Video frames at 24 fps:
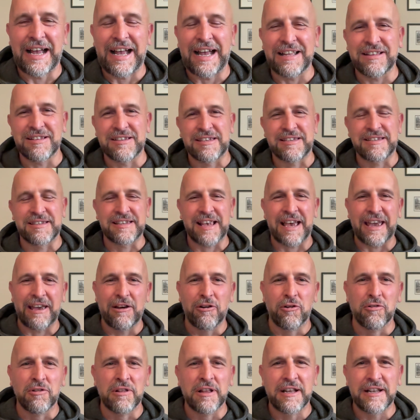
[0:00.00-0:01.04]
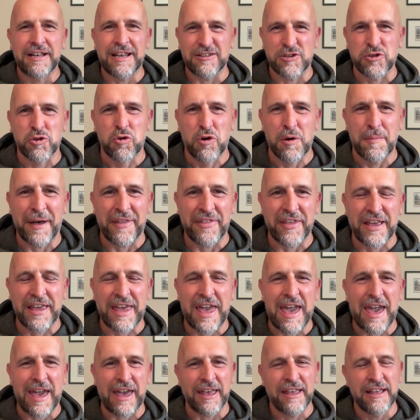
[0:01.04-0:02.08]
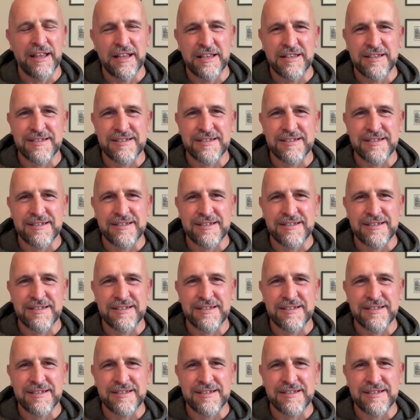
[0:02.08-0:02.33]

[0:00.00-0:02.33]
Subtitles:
and Sale, let's talk about the kit.